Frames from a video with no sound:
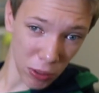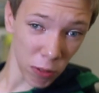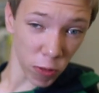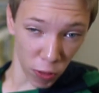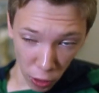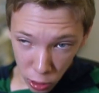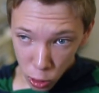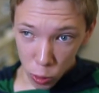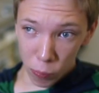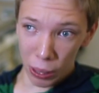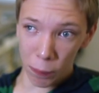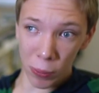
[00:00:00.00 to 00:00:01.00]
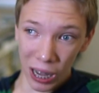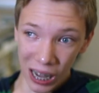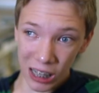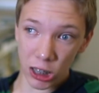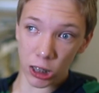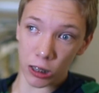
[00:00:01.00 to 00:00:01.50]
me follow my
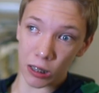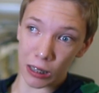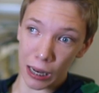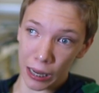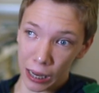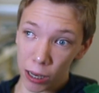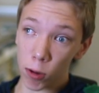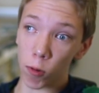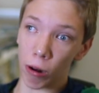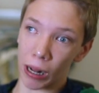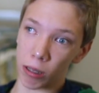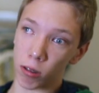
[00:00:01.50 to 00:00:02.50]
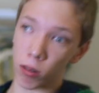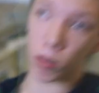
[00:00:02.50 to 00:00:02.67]
passions and interests.